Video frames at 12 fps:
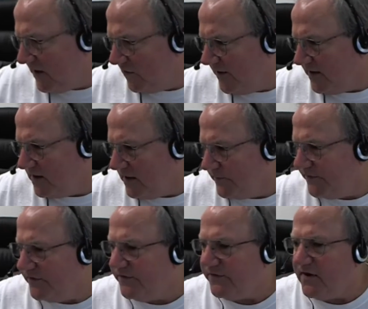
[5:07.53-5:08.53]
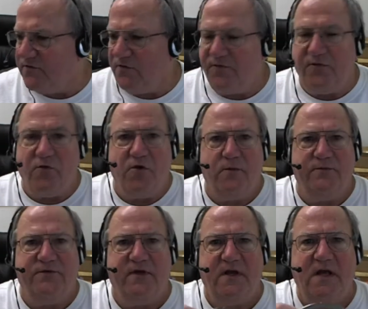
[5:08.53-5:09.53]
alloy comes in several
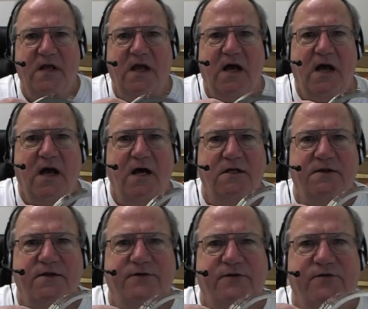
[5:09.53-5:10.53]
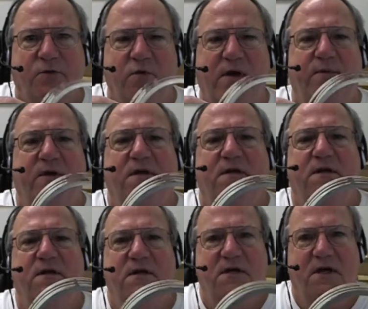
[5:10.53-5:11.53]
forms. Uh, this is a ribbon.
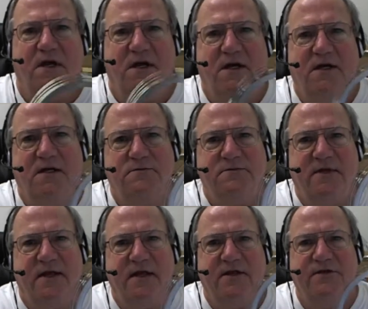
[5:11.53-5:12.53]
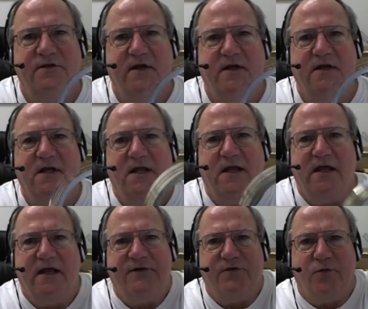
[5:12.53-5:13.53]
Uh, yeah, you can see it.
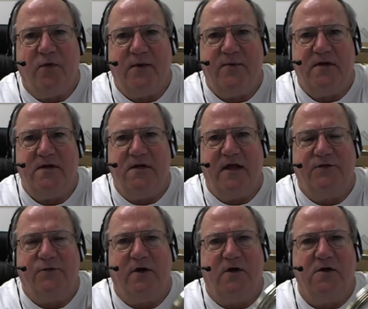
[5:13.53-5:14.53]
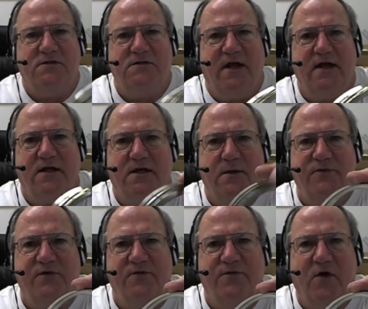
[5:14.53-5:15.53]
It's a ribbon. That's what it looks like.
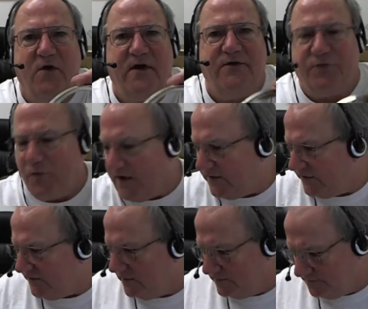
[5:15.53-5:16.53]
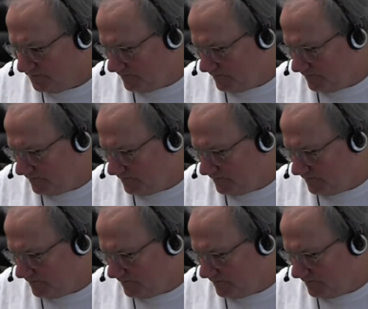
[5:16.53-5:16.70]
Comes in various widths.